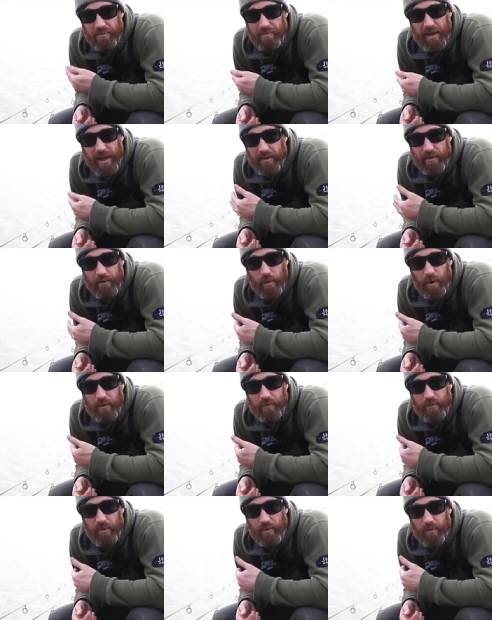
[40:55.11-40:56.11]
10
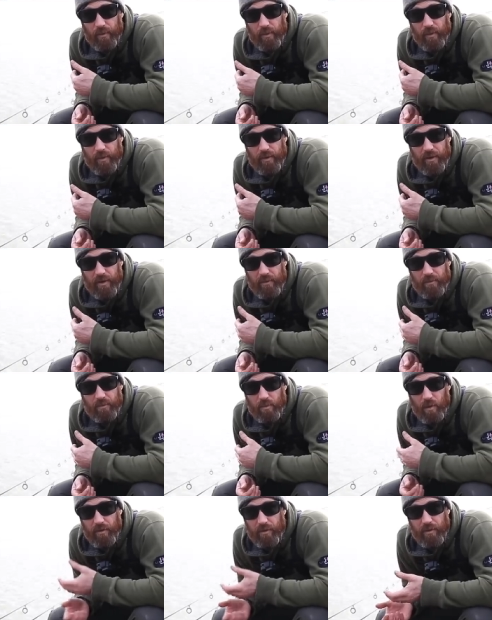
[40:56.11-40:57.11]
12 foot of water
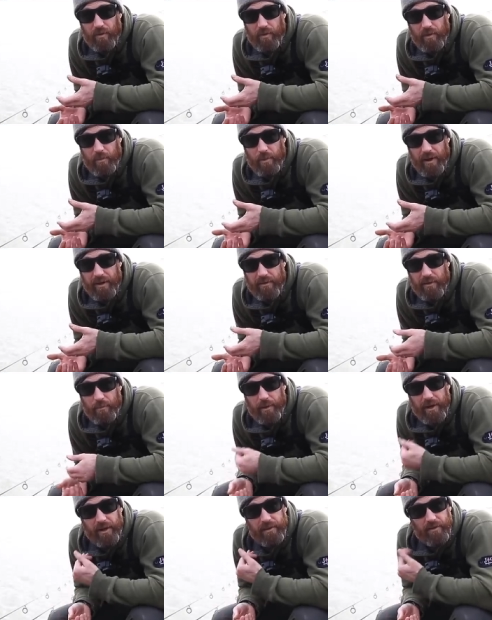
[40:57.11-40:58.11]
wasn't the place to
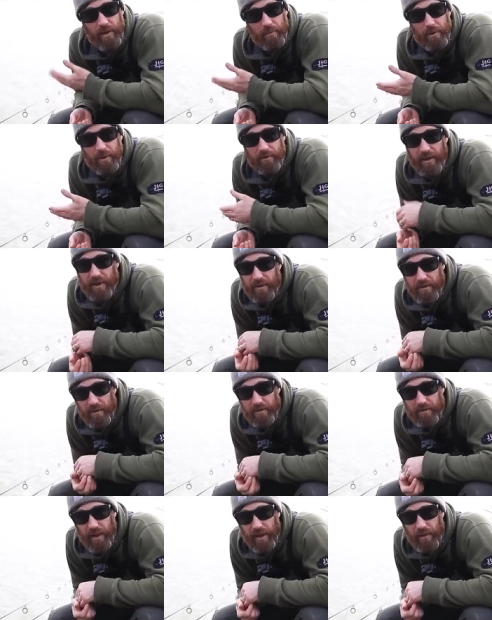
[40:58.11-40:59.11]
be so I moved it
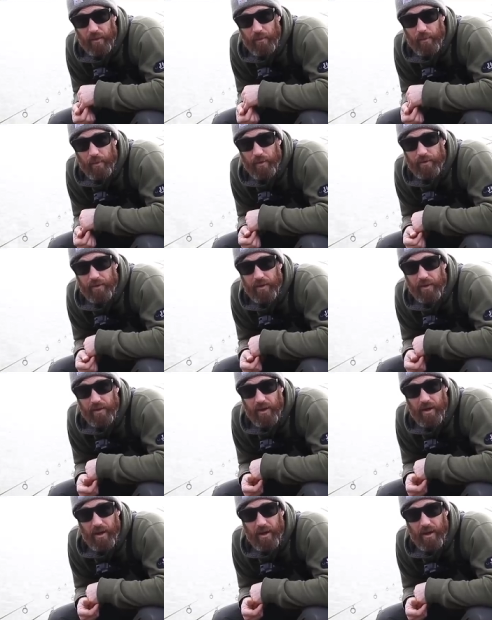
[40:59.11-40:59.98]
into shallower water